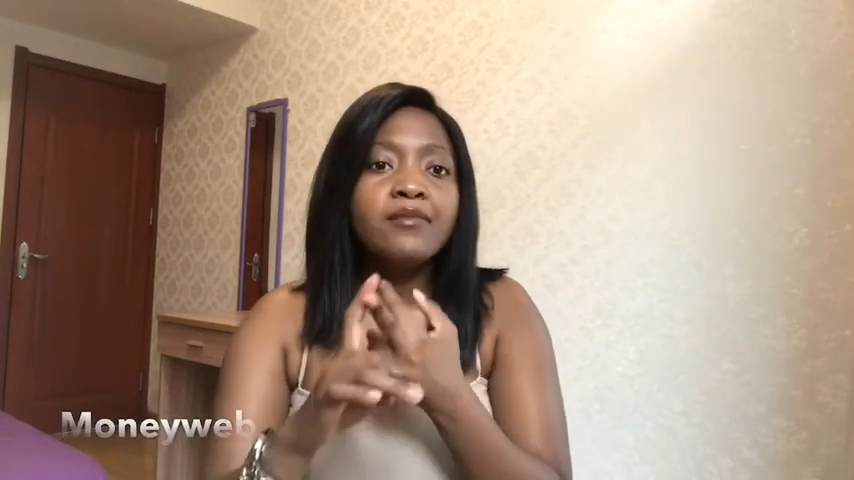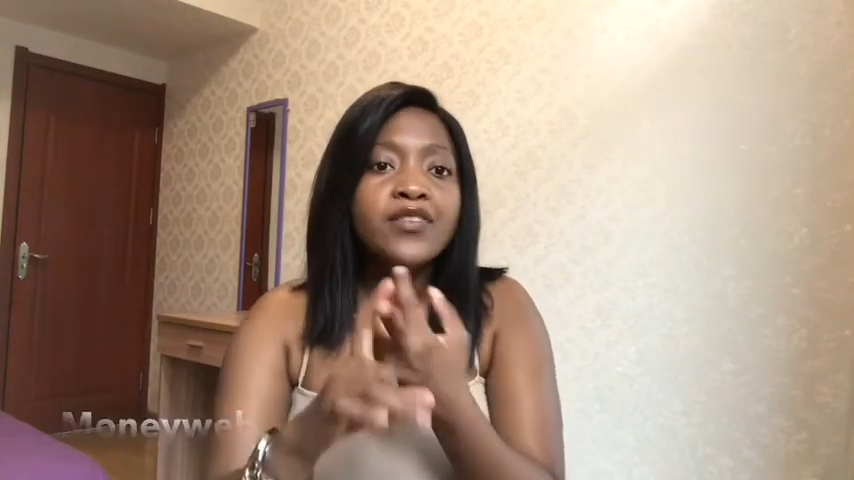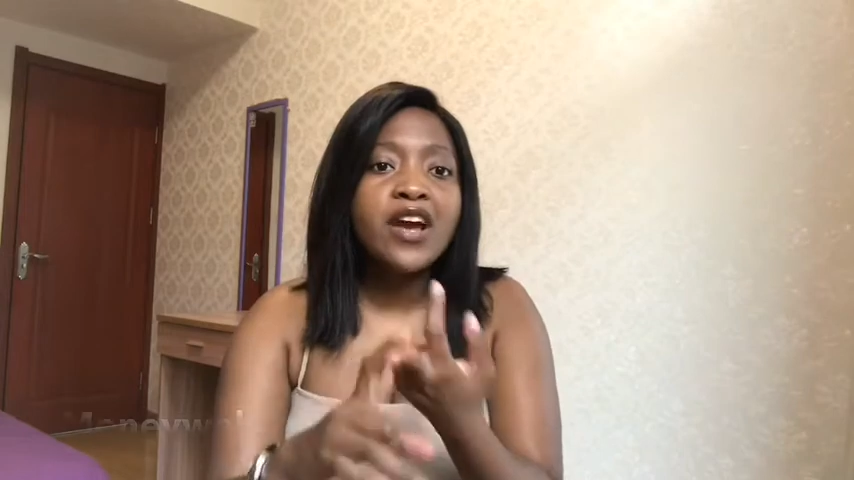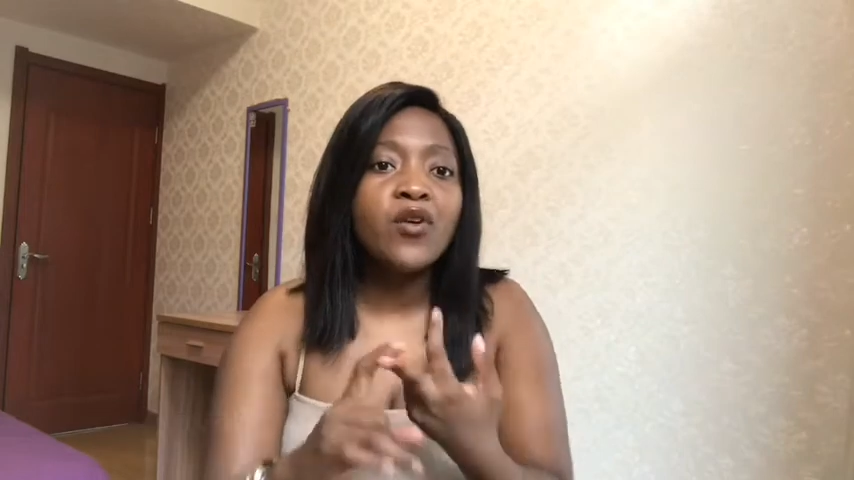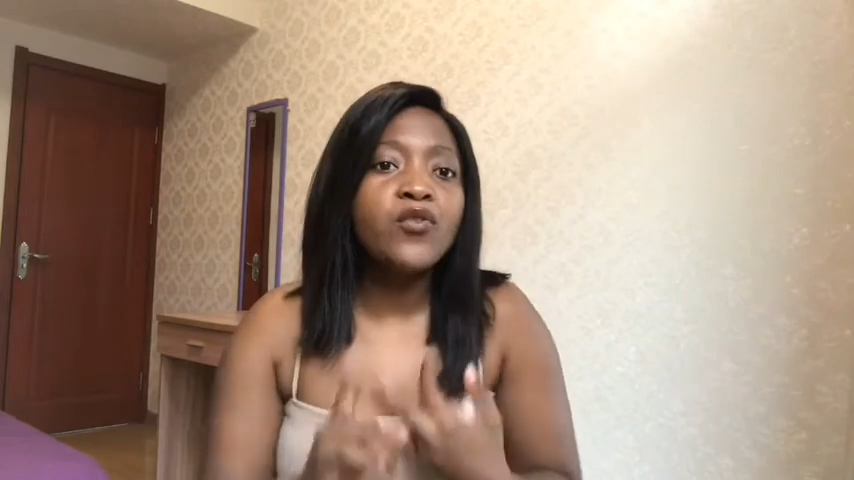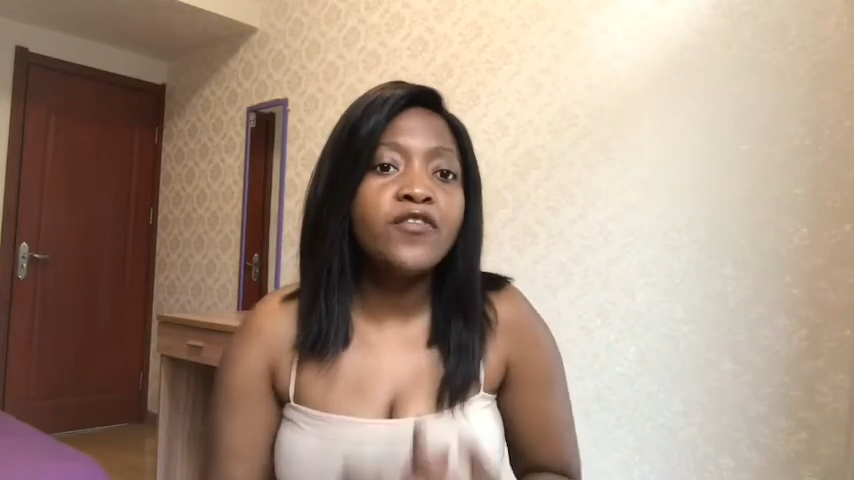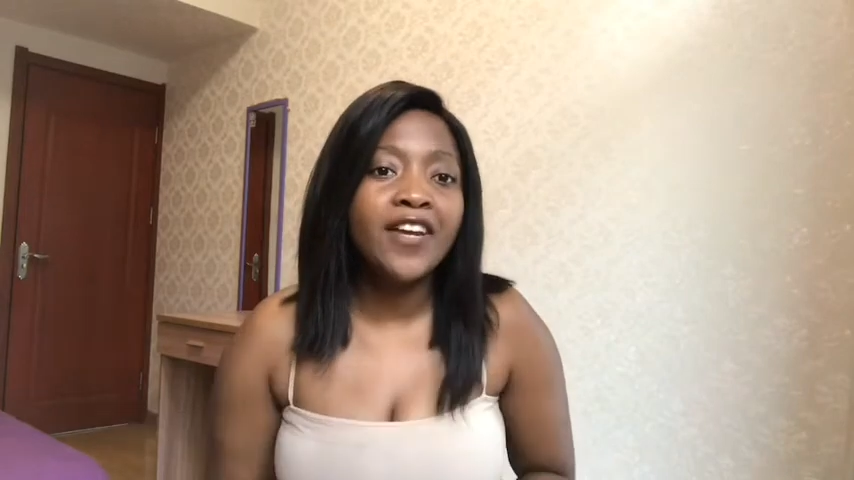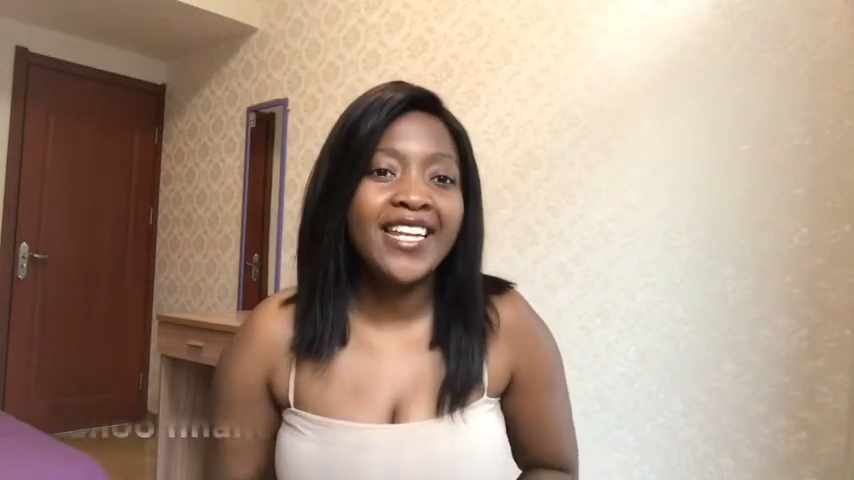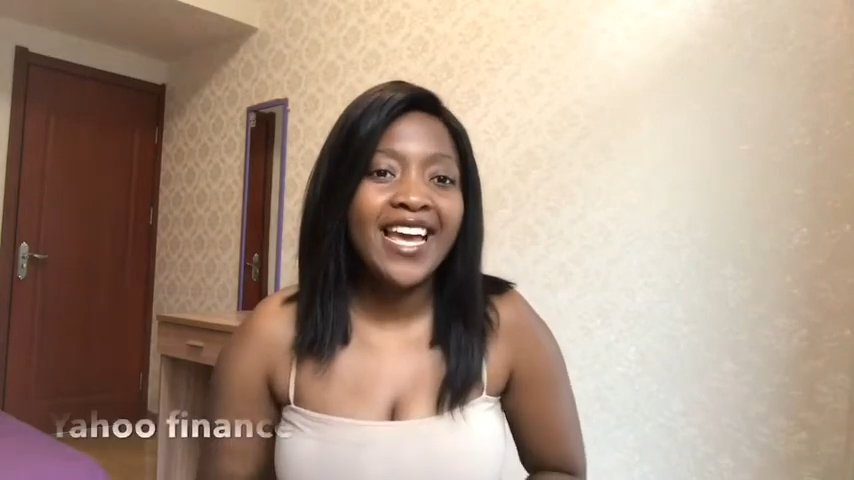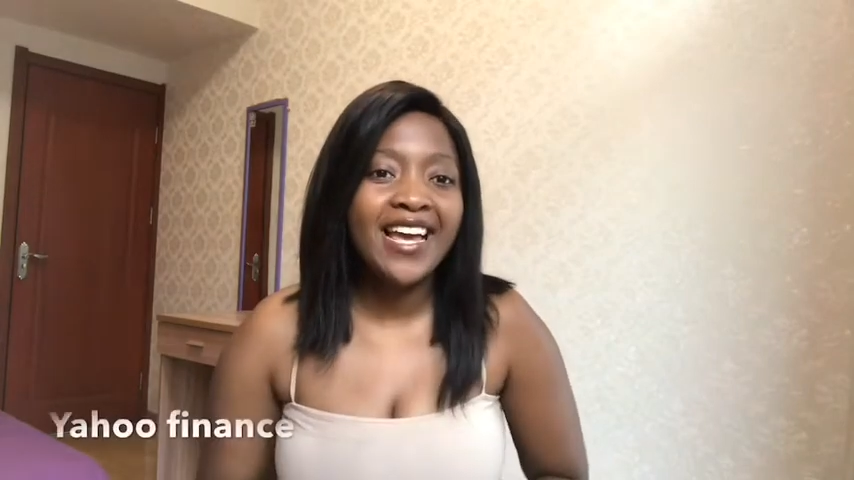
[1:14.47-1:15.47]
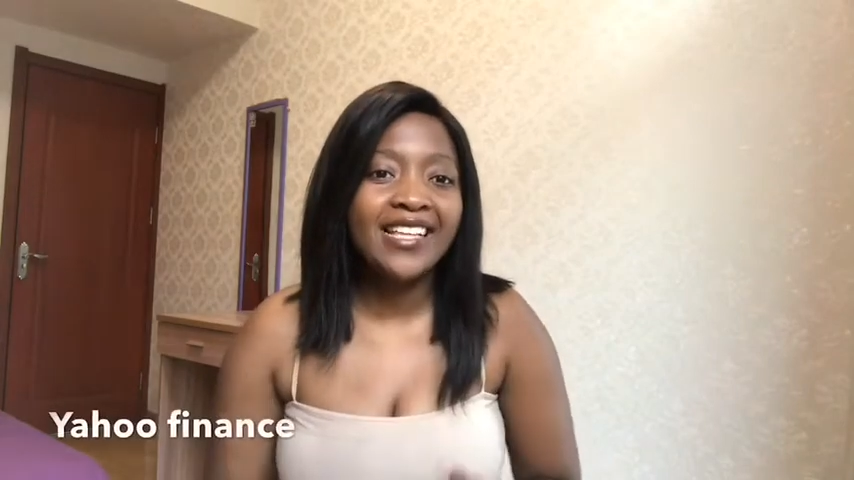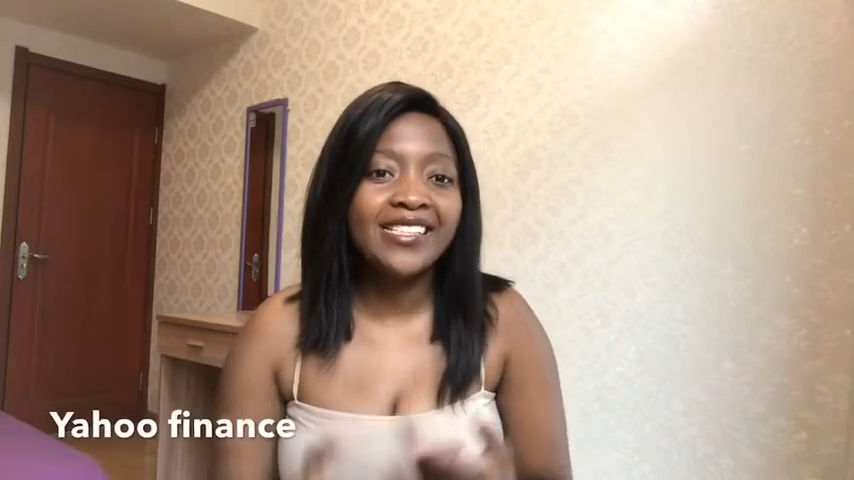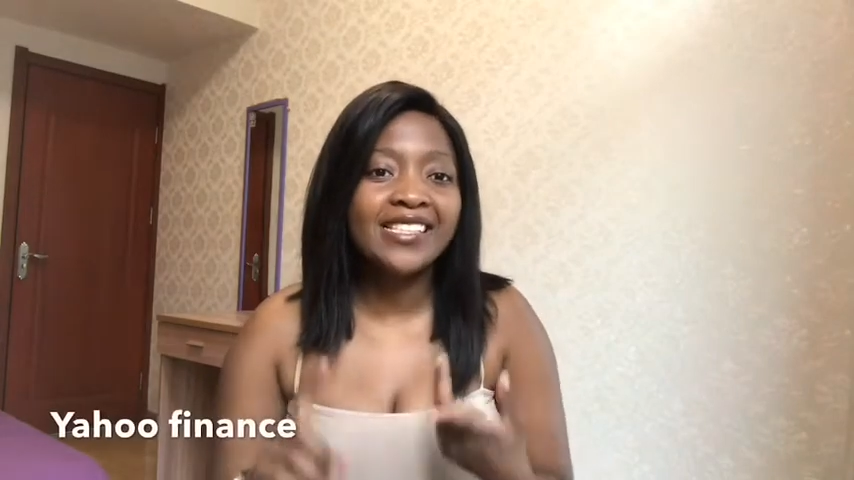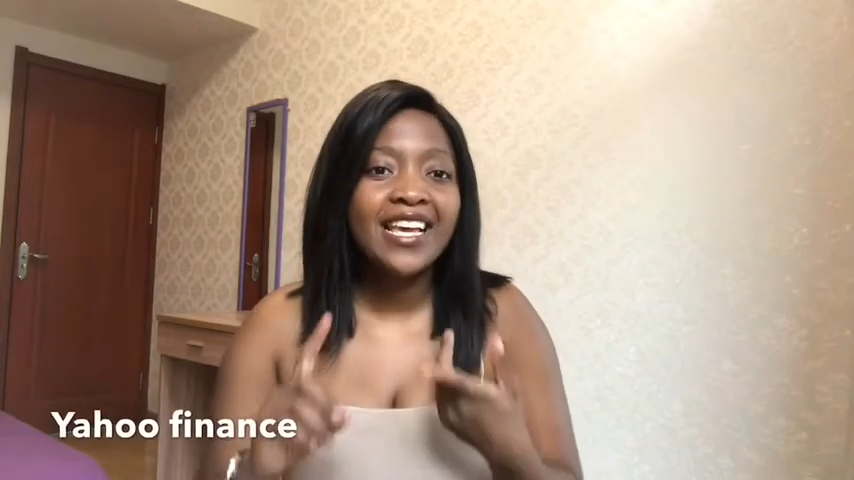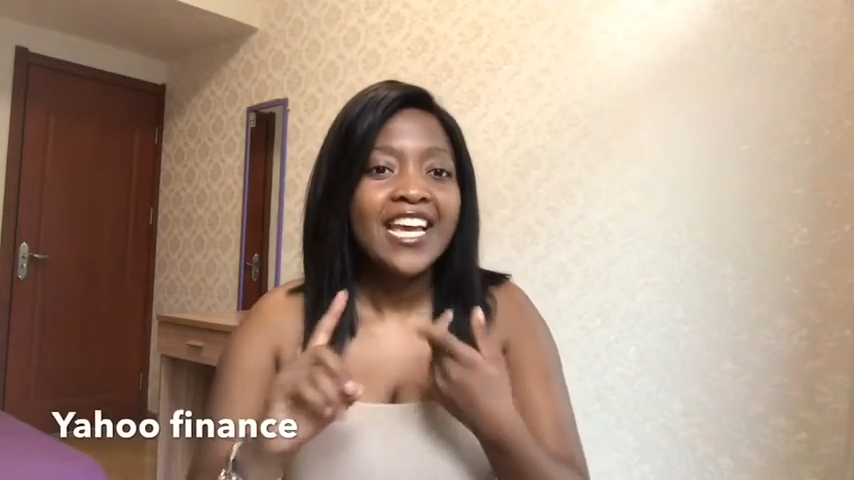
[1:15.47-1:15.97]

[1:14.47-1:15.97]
Yahoo Finance,